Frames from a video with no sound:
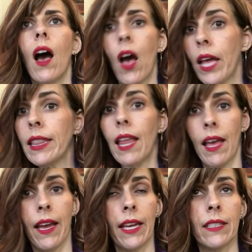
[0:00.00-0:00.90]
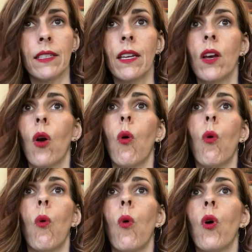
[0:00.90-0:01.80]
online
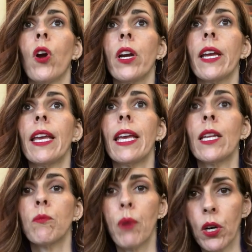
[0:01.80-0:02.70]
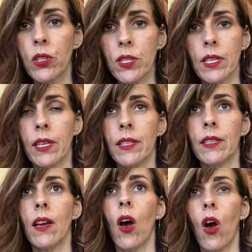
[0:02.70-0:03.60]
or in
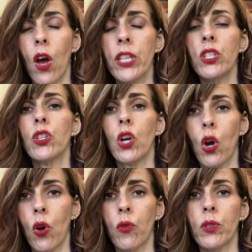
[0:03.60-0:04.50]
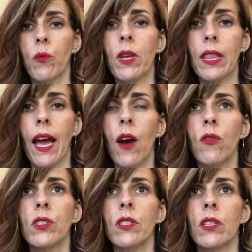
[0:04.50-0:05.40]
person on your own
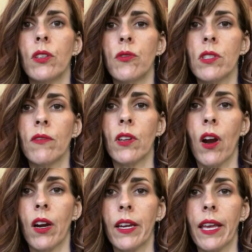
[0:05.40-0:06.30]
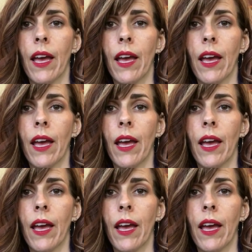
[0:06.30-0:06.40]
without the use of an art